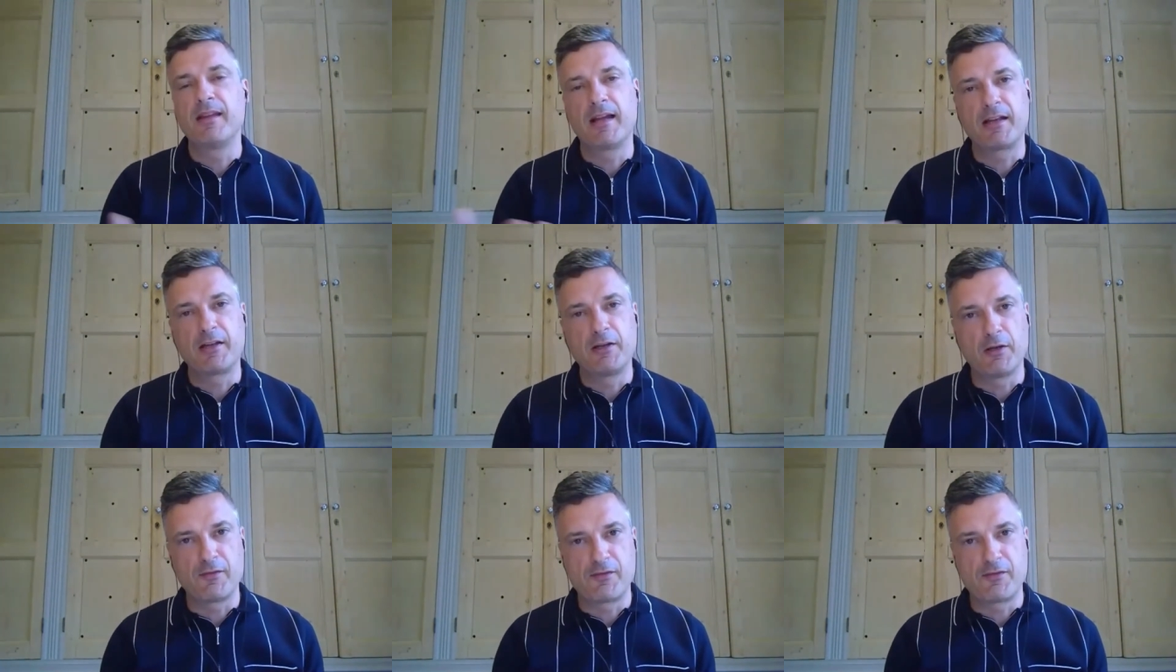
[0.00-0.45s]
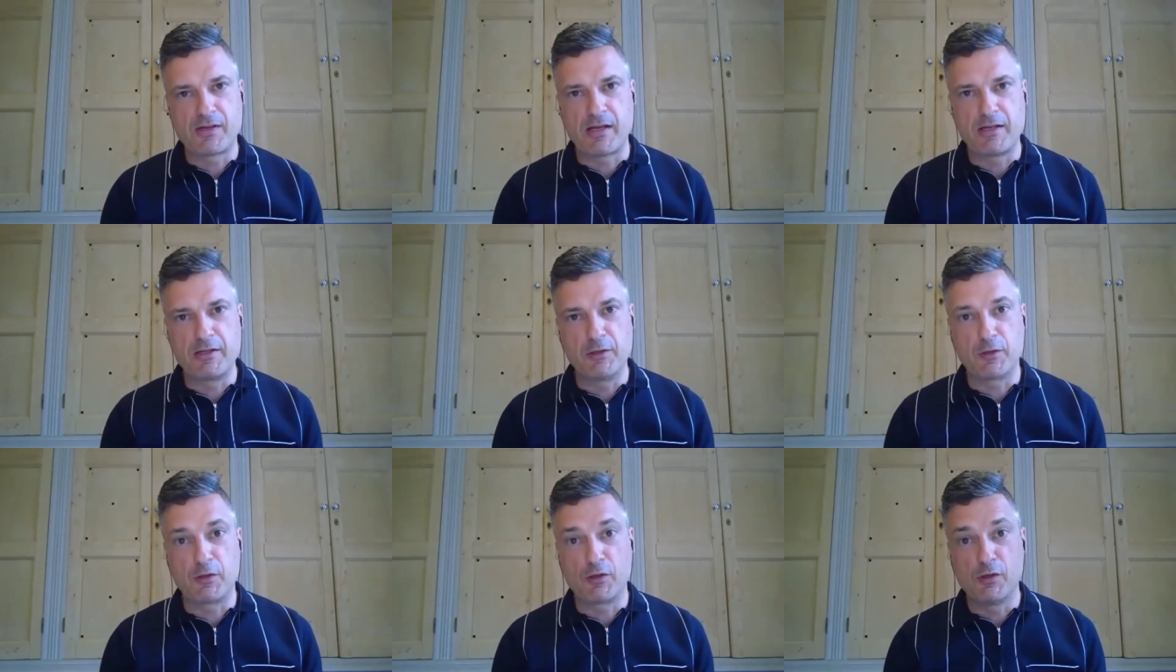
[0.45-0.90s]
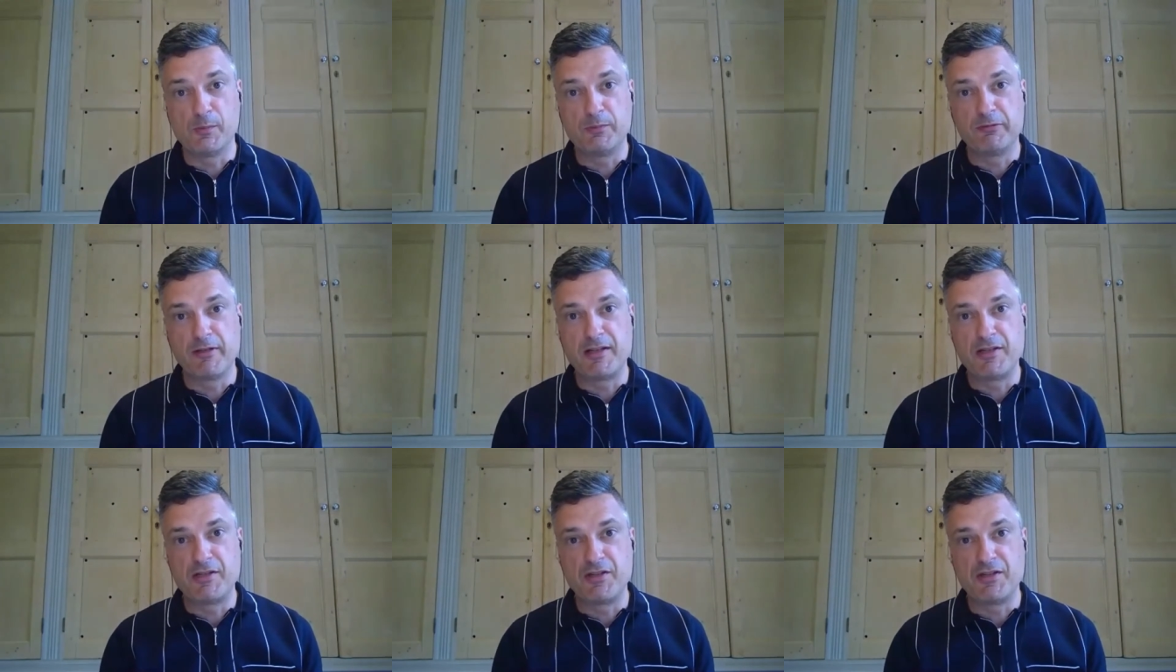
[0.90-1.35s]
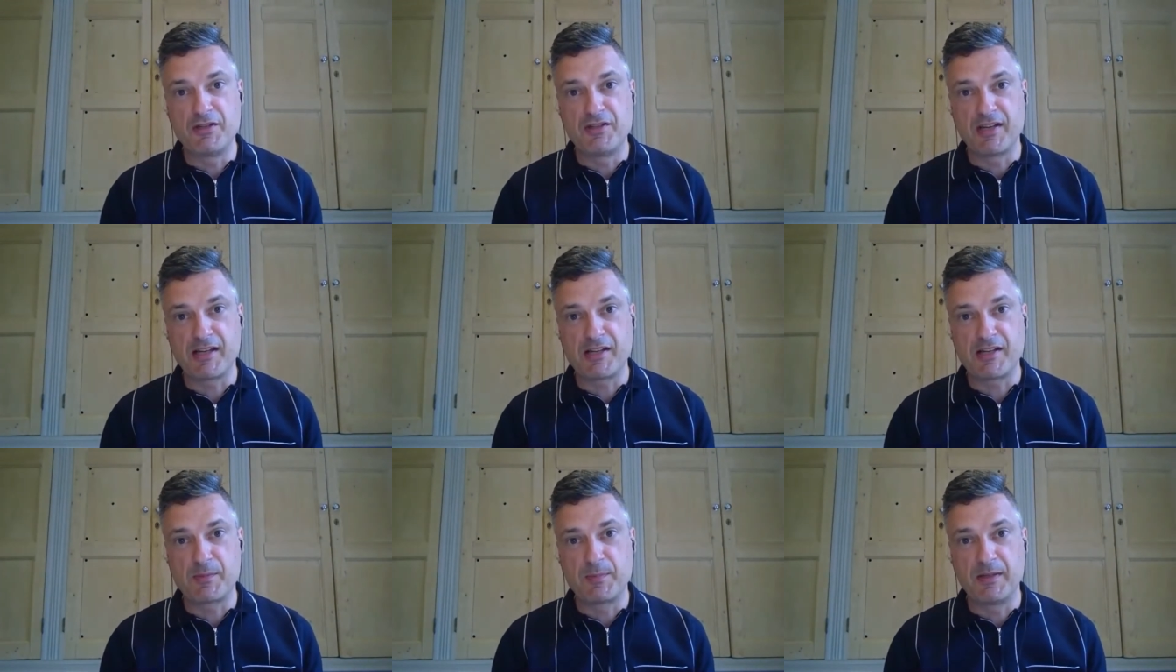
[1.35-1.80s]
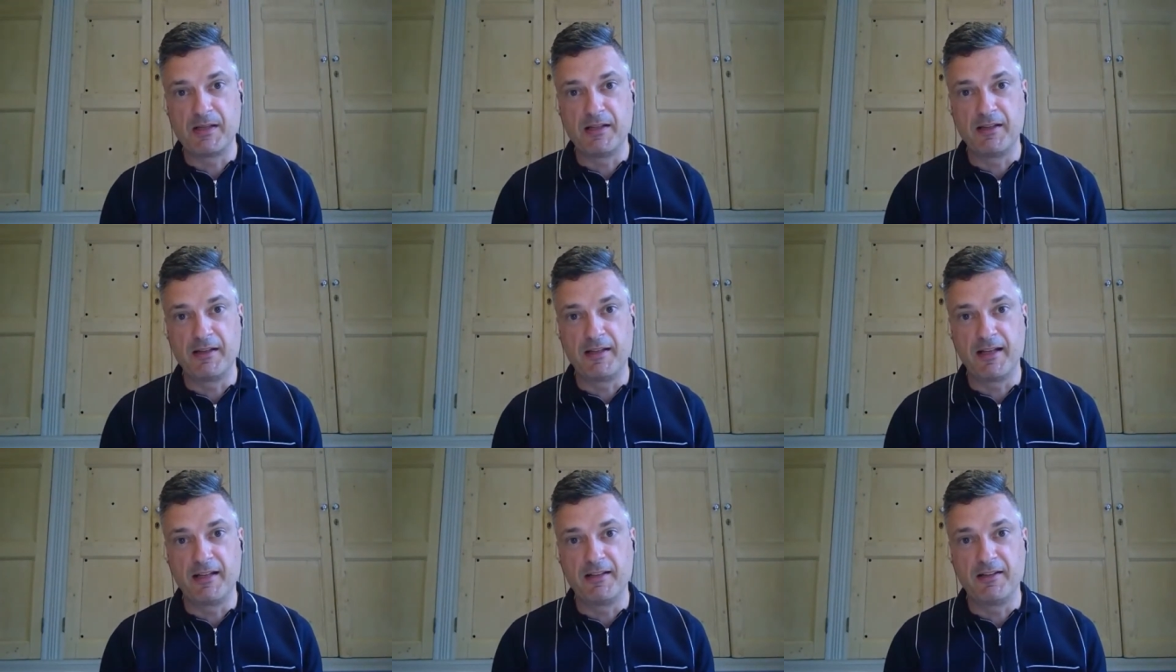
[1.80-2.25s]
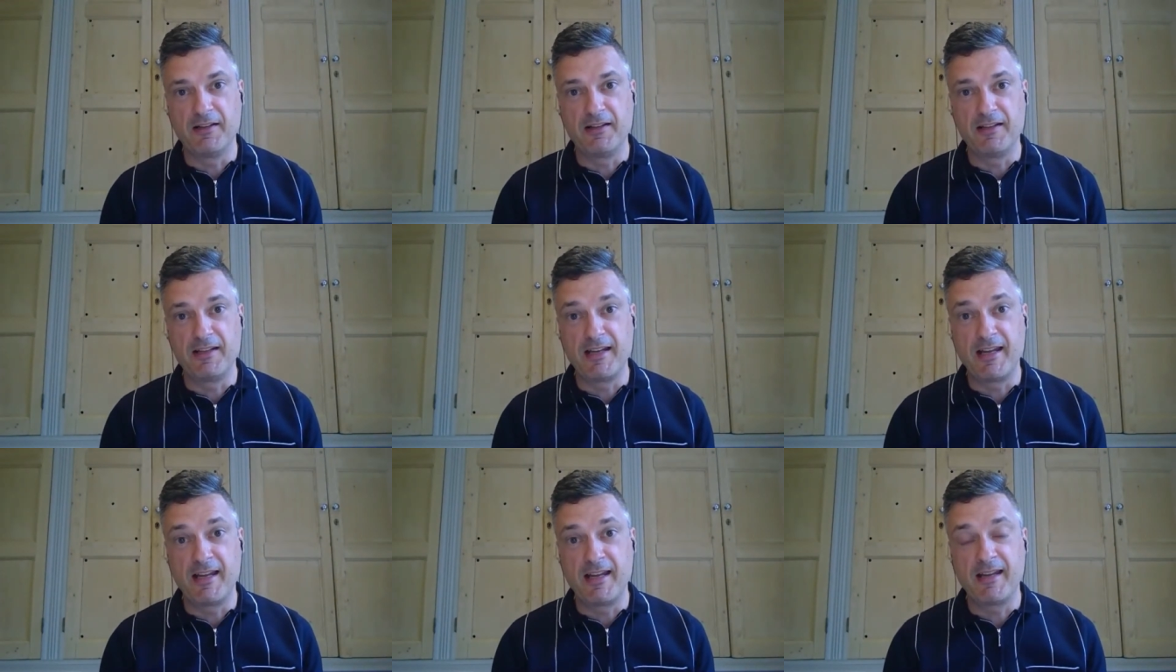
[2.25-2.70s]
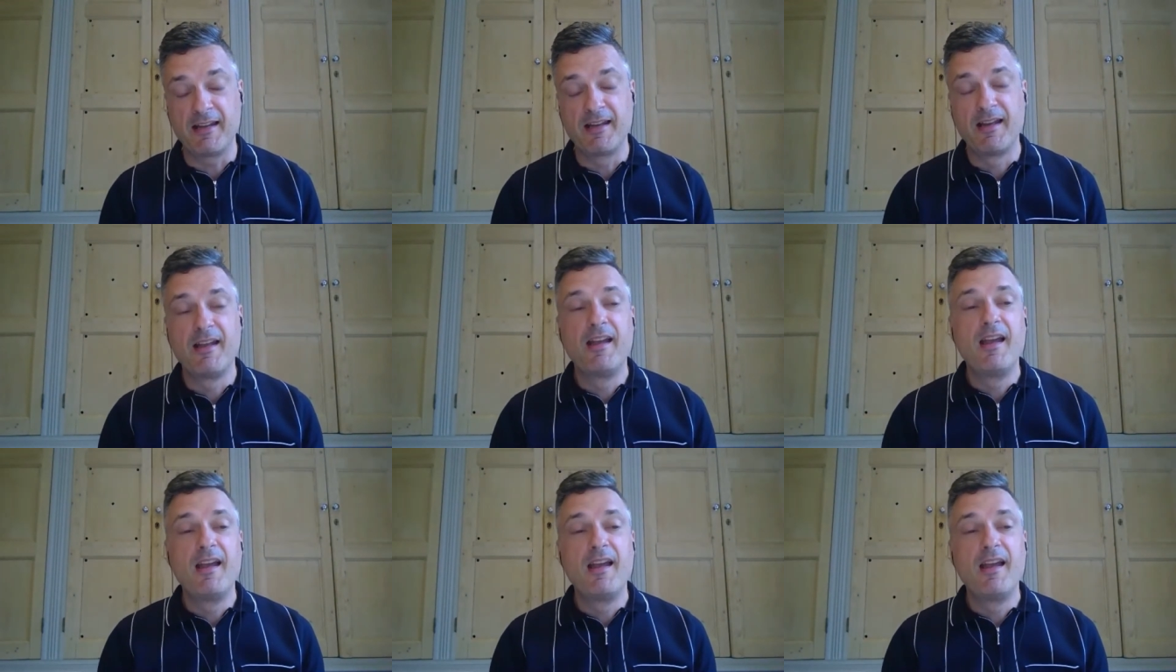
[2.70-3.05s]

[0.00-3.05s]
that can offset your corporation tax bill at the end of the year.